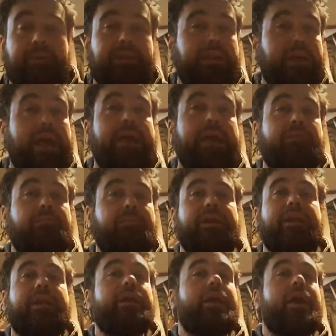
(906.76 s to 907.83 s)
him in the end.
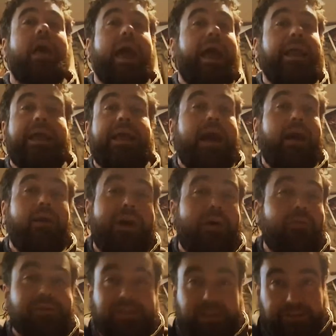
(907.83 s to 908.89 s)
But anyhow,
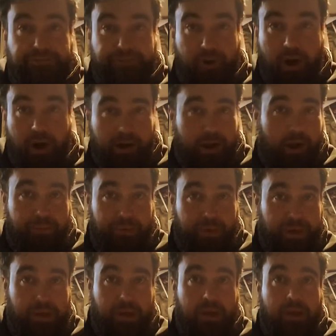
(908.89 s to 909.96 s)
that was it for our
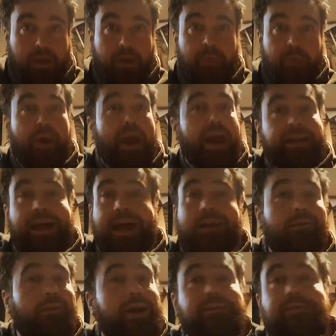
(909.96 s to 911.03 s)
company. Brad
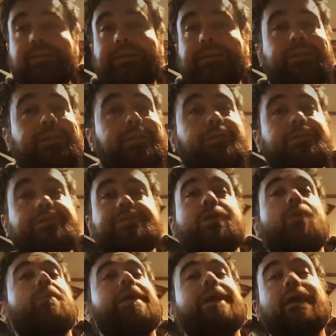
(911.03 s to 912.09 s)
got arrested. There was
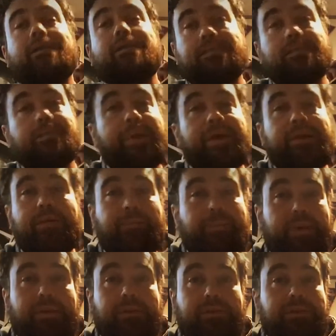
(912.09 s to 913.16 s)
nobody else to pay the
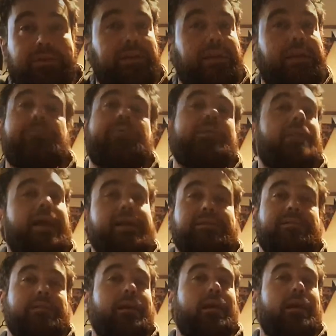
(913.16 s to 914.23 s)
bills and keep the
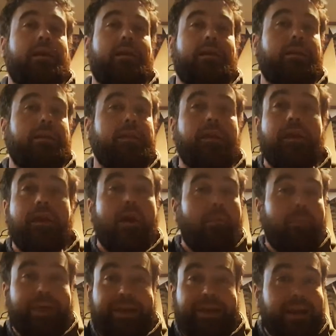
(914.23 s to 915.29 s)
lights on. And
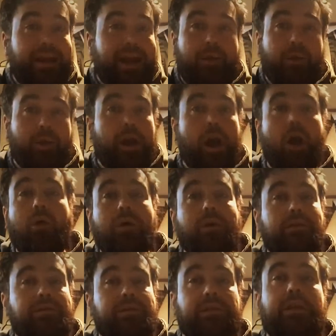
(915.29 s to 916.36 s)
Blake and I were
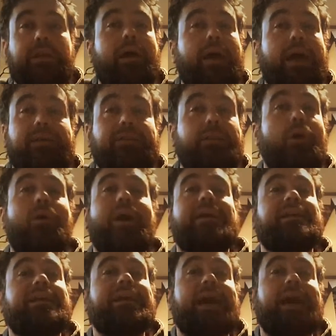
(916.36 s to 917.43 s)
coders and had no
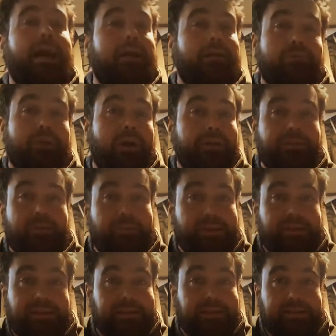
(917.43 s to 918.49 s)
idea how to run the
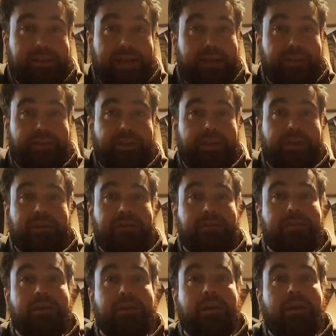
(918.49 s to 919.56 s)
business side of
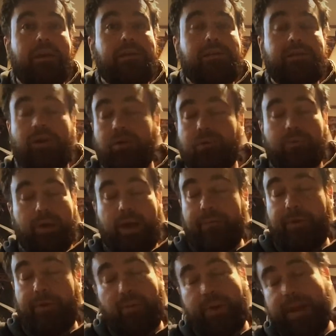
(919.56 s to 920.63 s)
things. So, I
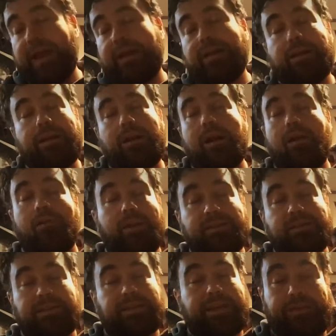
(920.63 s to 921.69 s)
mean, we handed in our
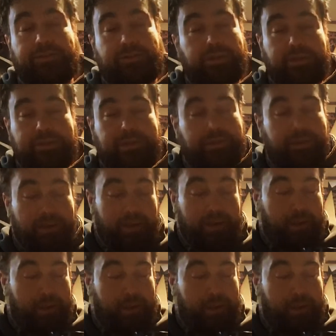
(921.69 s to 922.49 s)
resignations.